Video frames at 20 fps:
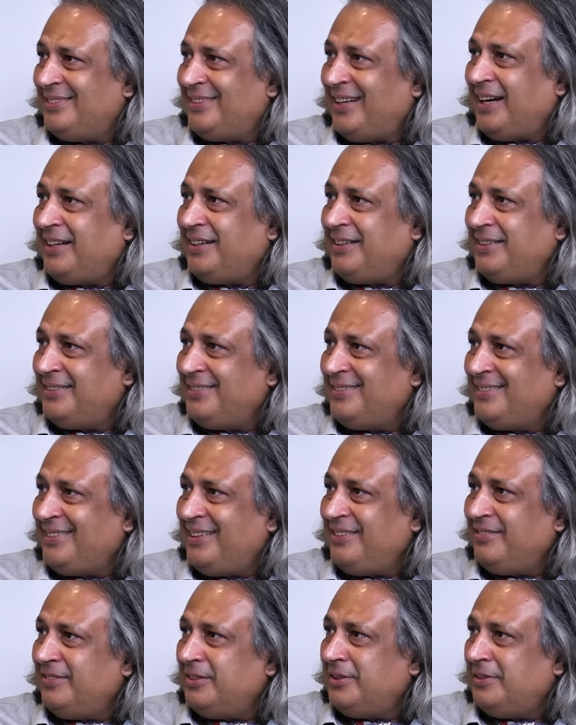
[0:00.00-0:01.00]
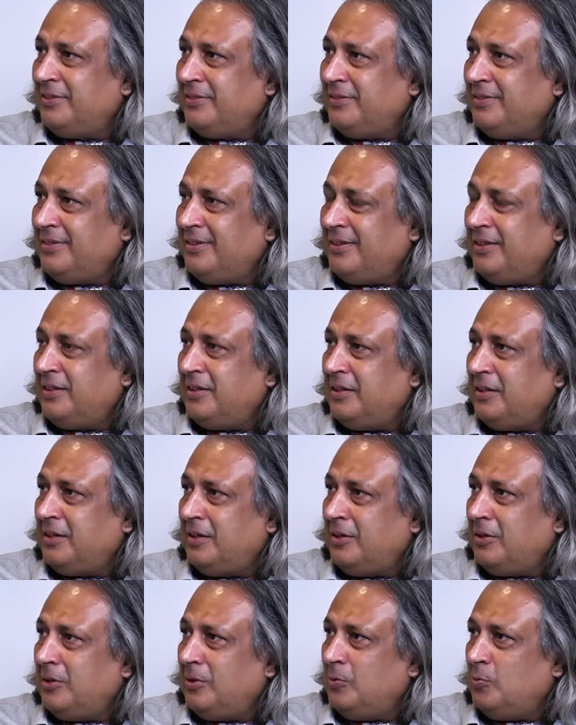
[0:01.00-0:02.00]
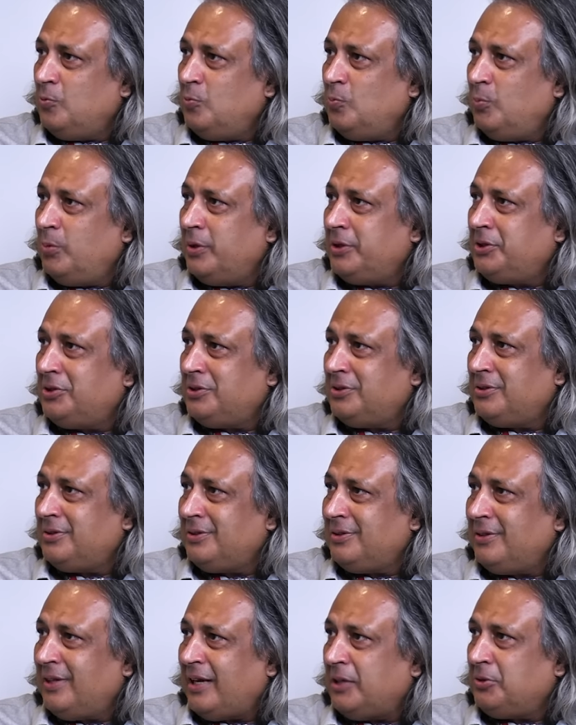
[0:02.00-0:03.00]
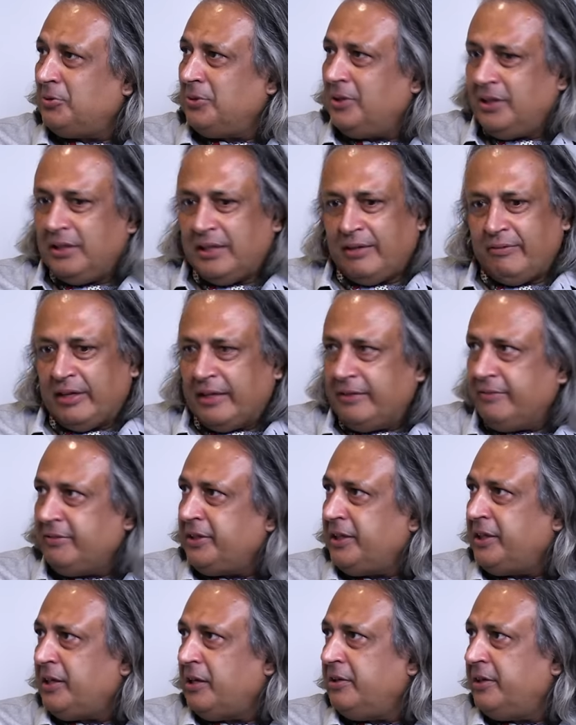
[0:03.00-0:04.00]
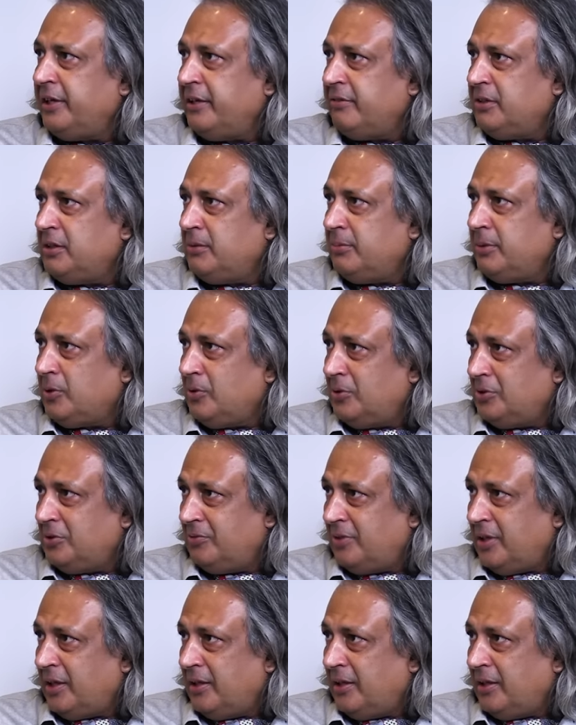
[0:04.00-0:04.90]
that even, which actually everything unraveled because of